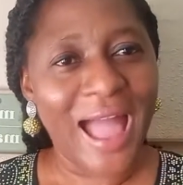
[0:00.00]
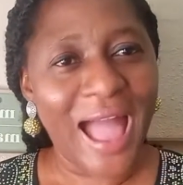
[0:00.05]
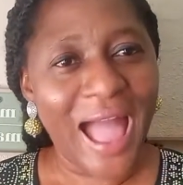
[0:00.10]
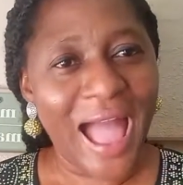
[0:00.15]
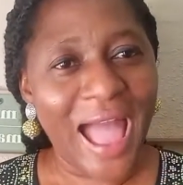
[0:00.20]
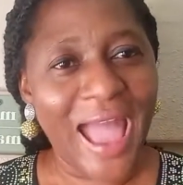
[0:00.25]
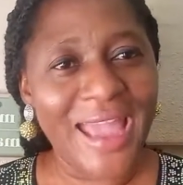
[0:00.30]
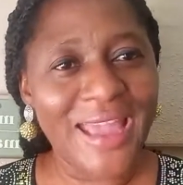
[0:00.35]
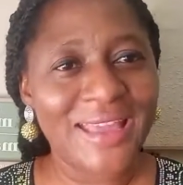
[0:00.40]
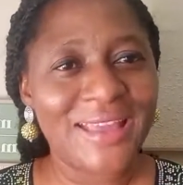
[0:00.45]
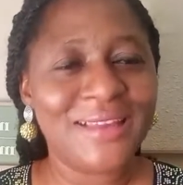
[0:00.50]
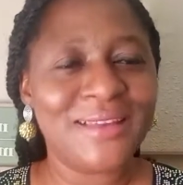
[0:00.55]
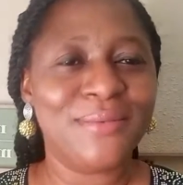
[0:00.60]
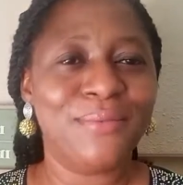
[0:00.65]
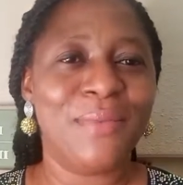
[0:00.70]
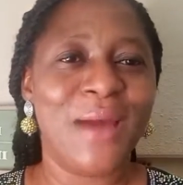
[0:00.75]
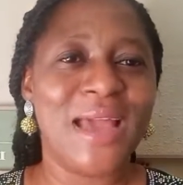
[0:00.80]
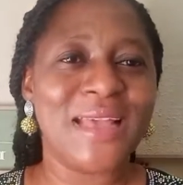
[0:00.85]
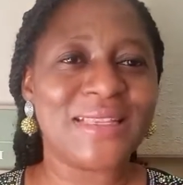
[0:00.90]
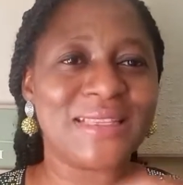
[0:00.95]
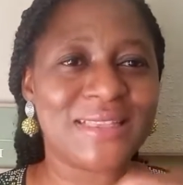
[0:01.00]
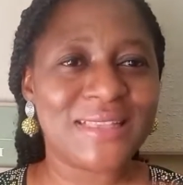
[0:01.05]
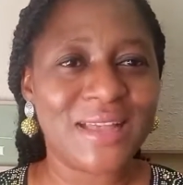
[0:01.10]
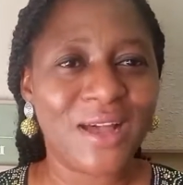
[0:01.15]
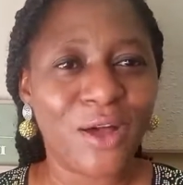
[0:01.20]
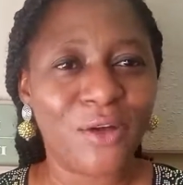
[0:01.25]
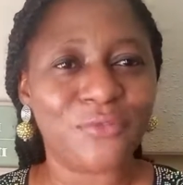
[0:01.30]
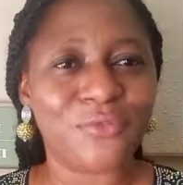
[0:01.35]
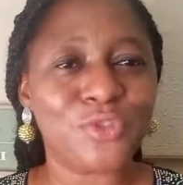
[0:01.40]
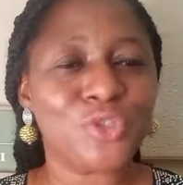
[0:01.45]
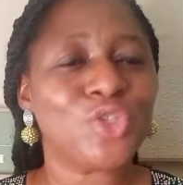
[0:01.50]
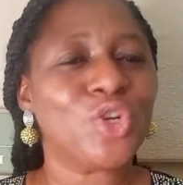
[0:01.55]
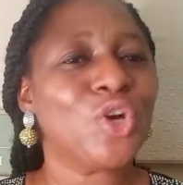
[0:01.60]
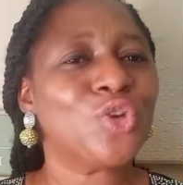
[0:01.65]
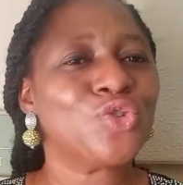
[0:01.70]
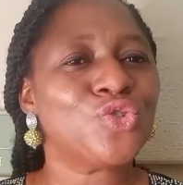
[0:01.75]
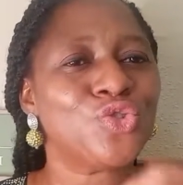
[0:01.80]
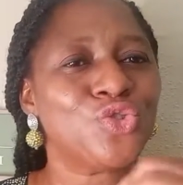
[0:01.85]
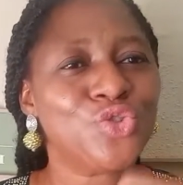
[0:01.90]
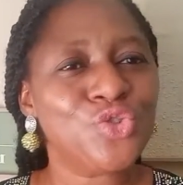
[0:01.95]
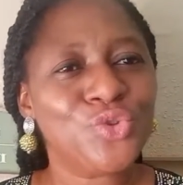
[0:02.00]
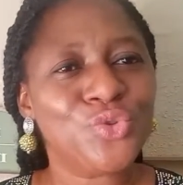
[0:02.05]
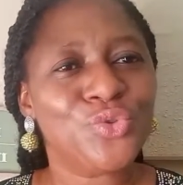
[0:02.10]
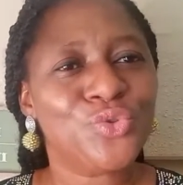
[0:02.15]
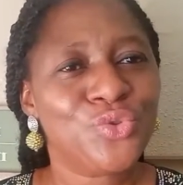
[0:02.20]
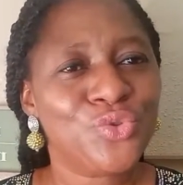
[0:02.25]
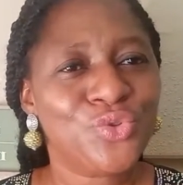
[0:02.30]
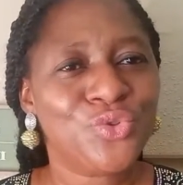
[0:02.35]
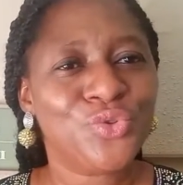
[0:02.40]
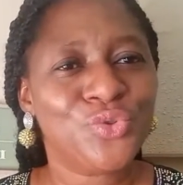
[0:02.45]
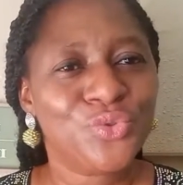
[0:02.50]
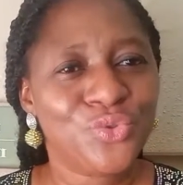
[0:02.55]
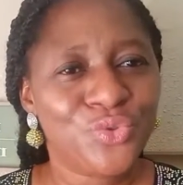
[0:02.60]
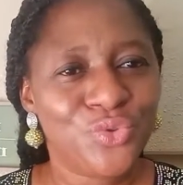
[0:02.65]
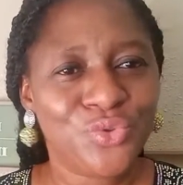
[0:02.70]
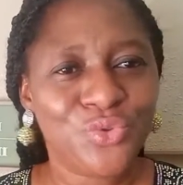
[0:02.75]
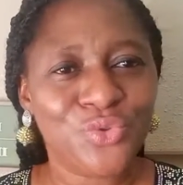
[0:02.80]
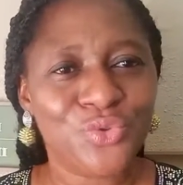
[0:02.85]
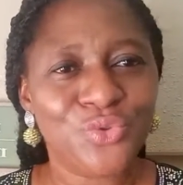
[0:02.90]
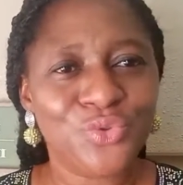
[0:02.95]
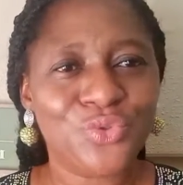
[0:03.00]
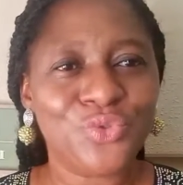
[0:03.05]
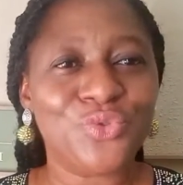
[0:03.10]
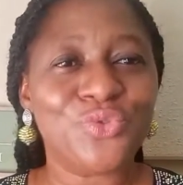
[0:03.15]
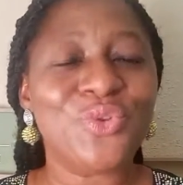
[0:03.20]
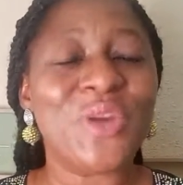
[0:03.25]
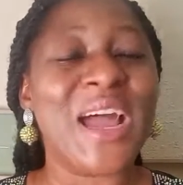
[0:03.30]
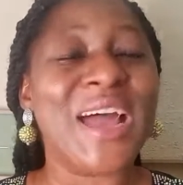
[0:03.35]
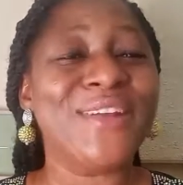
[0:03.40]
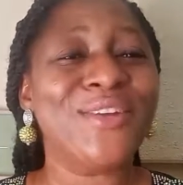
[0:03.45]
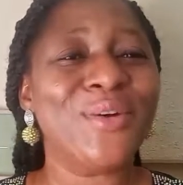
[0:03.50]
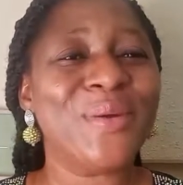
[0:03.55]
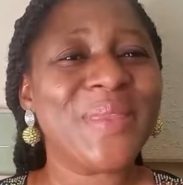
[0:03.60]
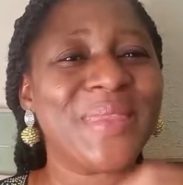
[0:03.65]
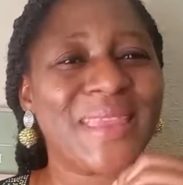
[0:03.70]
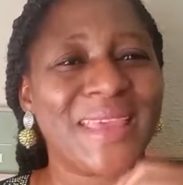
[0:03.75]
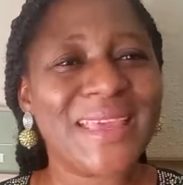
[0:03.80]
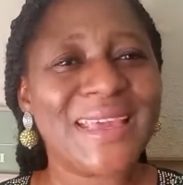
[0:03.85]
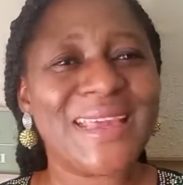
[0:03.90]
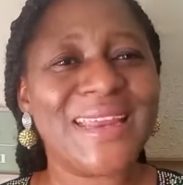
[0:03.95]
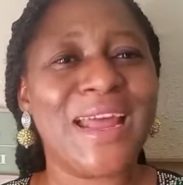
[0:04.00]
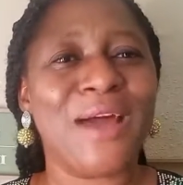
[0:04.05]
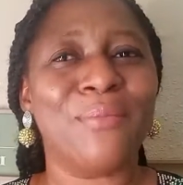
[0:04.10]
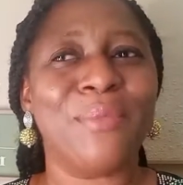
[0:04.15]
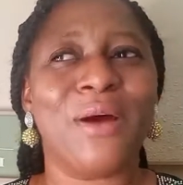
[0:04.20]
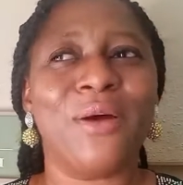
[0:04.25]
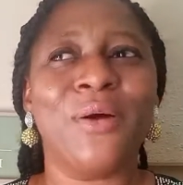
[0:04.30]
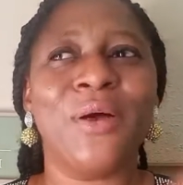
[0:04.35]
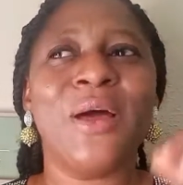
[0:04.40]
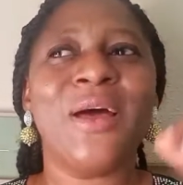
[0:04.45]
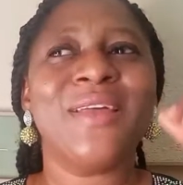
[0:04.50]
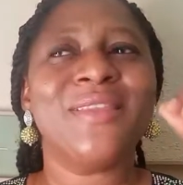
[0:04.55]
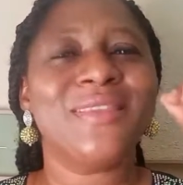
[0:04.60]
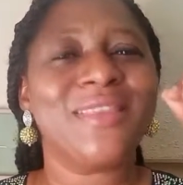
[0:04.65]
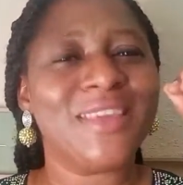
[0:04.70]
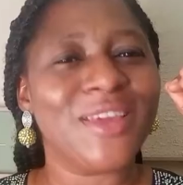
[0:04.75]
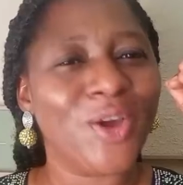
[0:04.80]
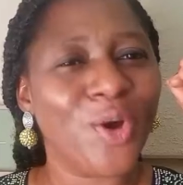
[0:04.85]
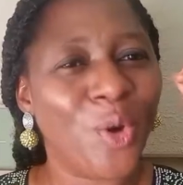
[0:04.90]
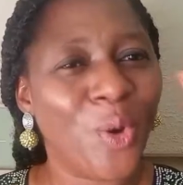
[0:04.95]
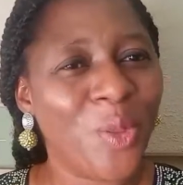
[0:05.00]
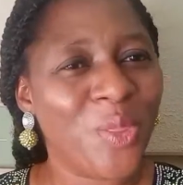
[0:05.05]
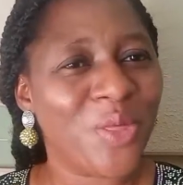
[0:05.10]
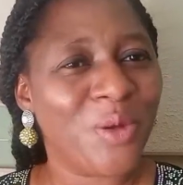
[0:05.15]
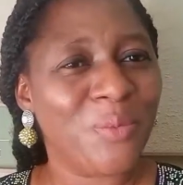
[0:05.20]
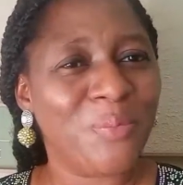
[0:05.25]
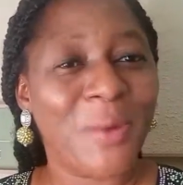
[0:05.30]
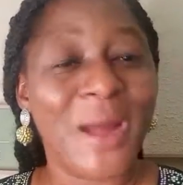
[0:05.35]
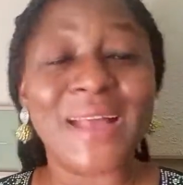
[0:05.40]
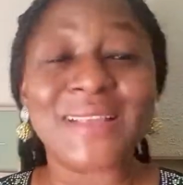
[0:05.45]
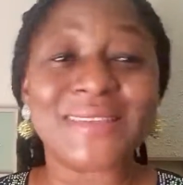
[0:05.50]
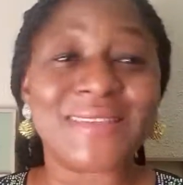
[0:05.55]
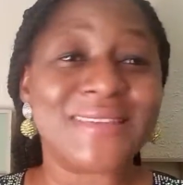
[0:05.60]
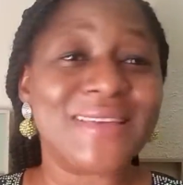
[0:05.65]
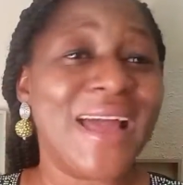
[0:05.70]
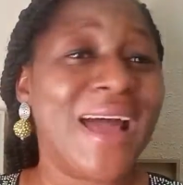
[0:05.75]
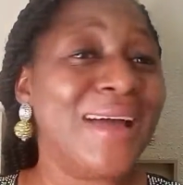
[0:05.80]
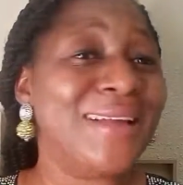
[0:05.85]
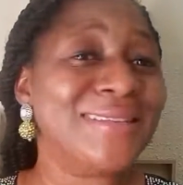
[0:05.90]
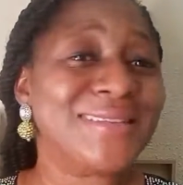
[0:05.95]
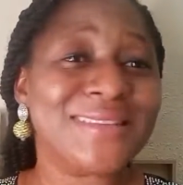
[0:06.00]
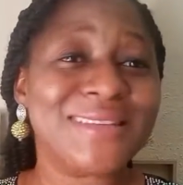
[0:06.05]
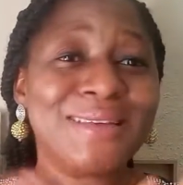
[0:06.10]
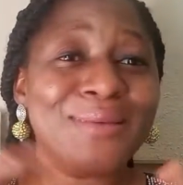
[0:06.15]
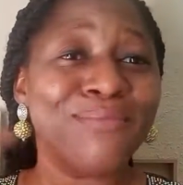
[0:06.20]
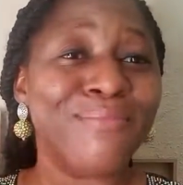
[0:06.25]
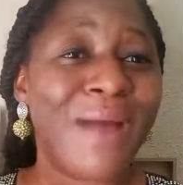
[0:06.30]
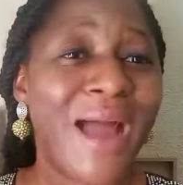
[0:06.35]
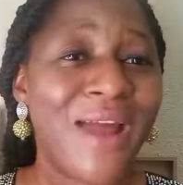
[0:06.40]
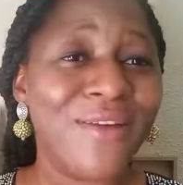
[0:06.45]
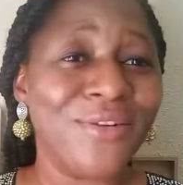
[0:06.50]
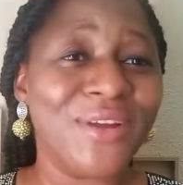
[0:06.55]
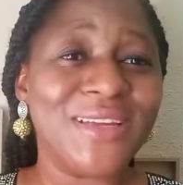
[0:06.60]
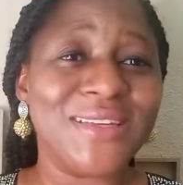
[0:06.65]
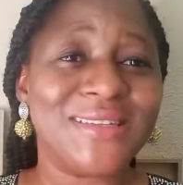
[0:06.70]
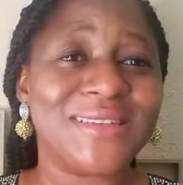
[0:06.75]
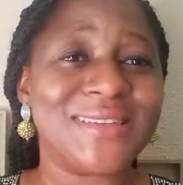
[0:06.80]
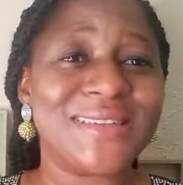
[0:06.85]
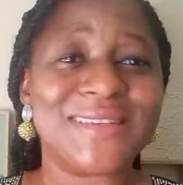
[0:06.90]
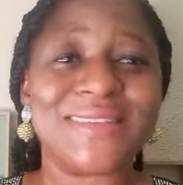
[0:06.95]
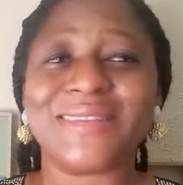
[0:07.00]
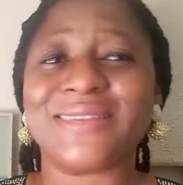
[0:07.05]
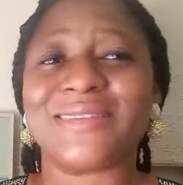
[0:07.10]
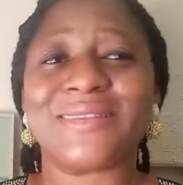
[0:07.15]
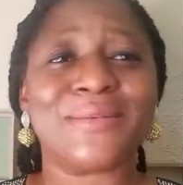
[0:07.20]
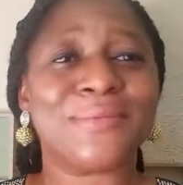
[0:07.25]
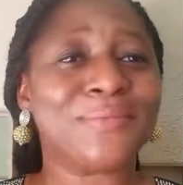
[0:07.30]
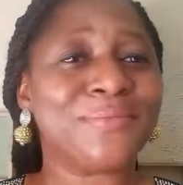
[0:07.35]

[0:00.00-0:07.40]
I, myself, just you are not thinking about the other party. And see, marriage is